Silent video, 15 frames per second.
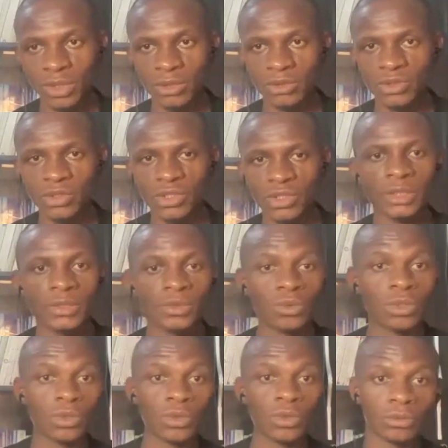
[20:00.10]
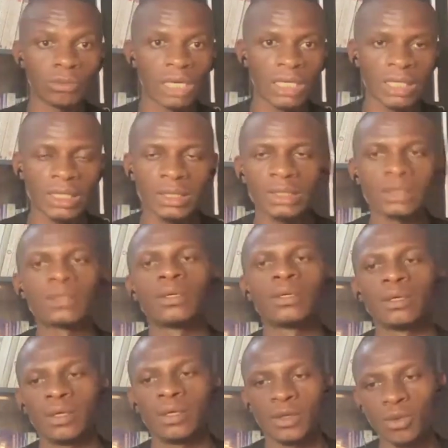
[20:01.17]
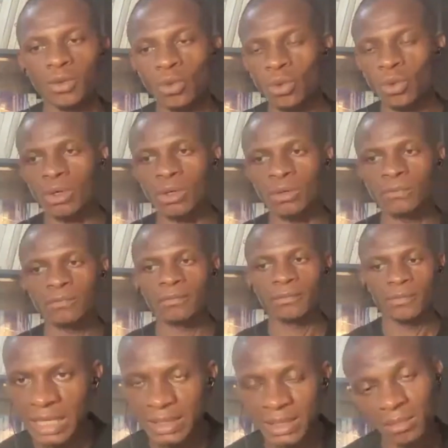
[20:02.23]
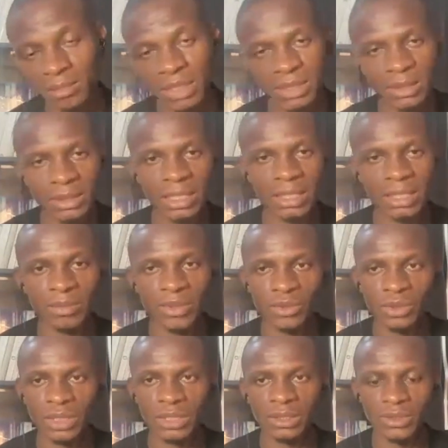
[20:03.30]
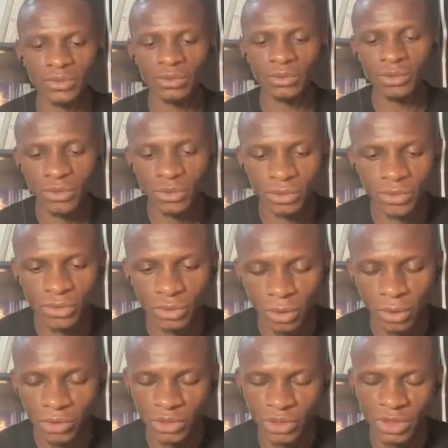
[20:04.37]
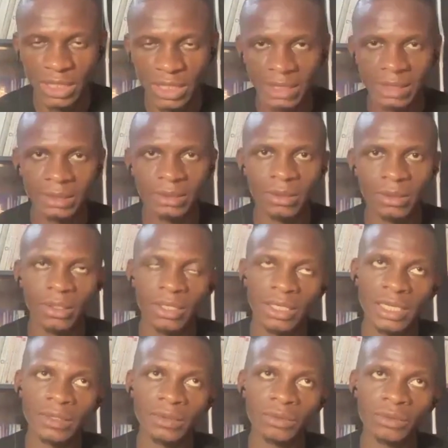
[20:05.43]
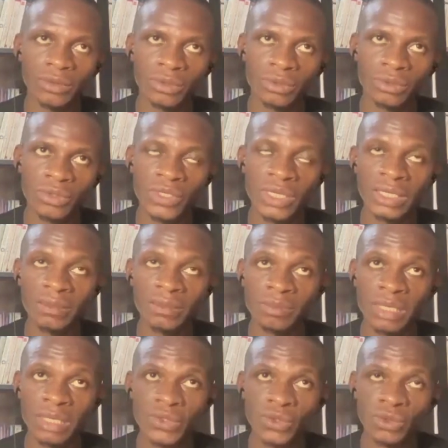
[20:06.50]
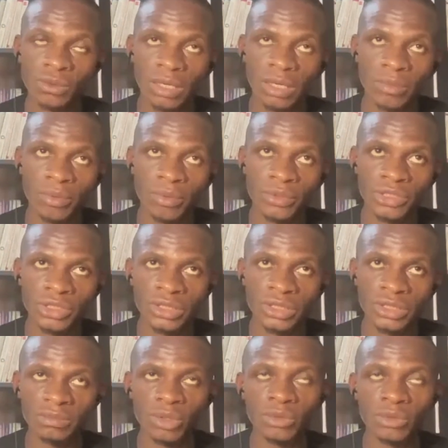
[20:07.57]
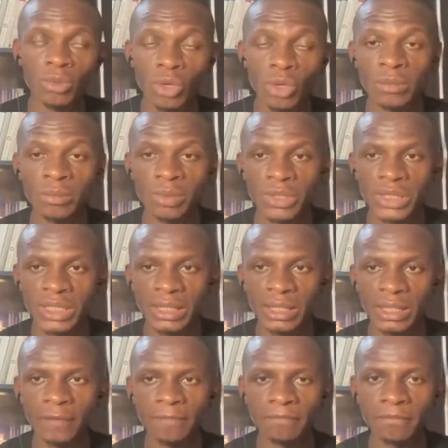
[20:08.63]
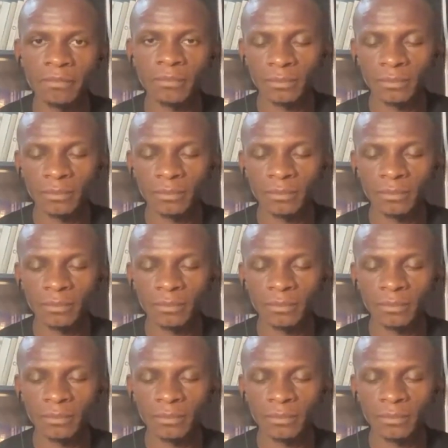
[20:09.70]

launch date, what could make it, or estimate the time it will take to launch that. Those are my two approaches. But more importantly,